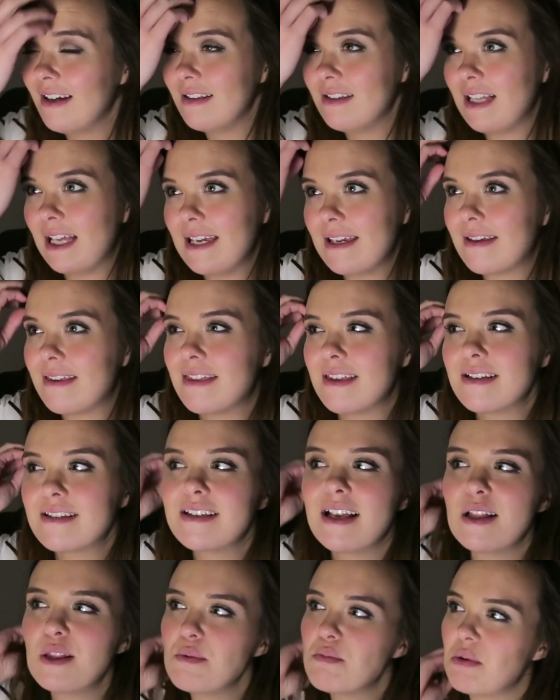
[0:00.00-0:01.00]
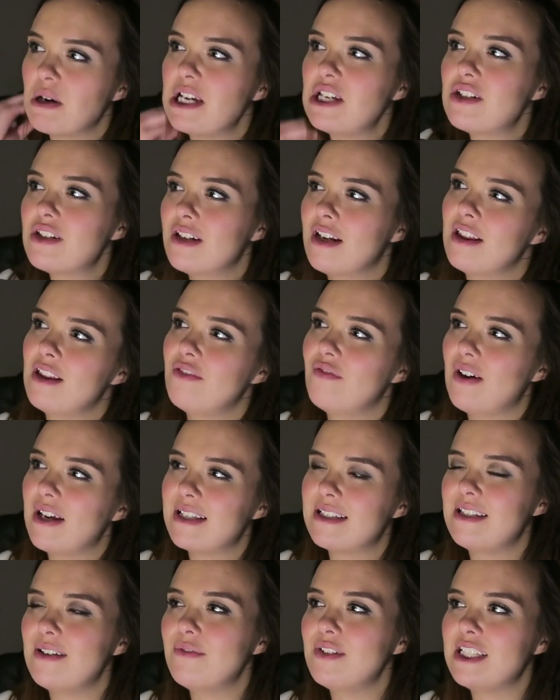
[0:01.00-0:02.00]
like the celebration and the
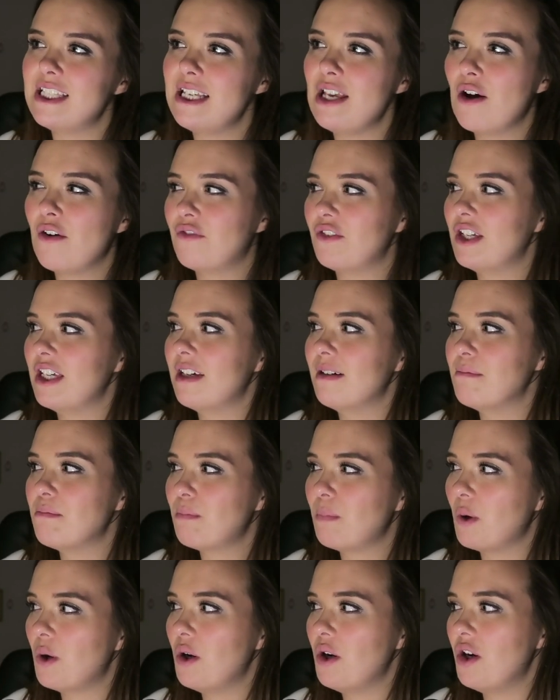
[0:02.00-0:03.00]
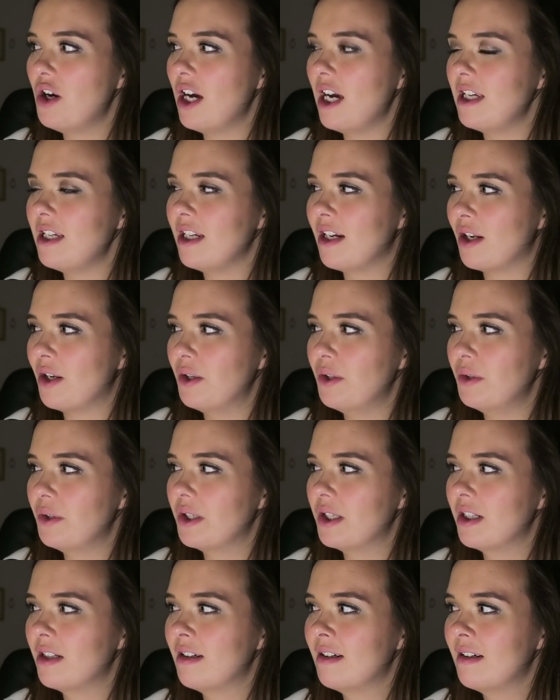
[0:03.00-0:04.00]
festivity of it. But you
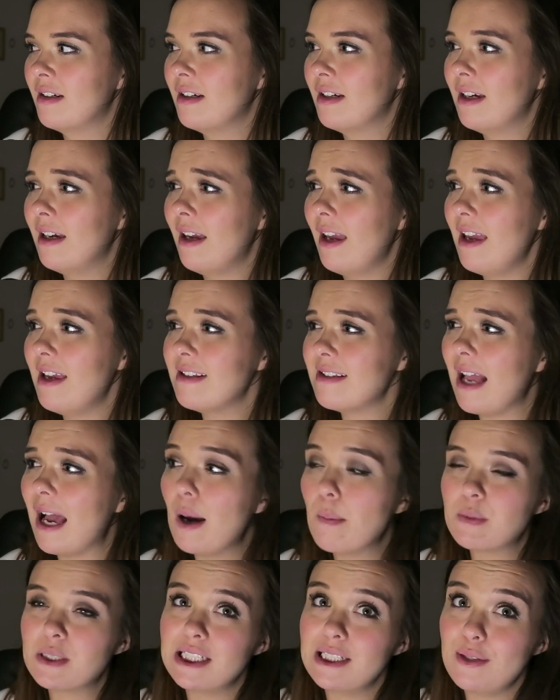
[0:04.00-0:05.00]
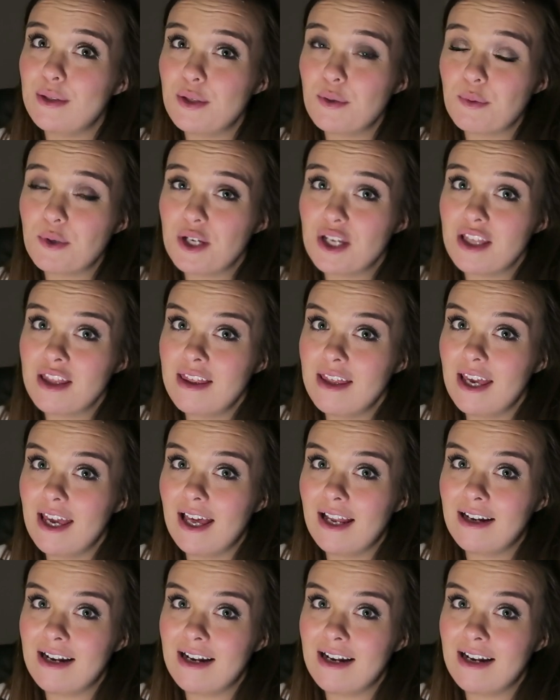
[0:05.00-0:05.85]
know, it's absolutely worth it.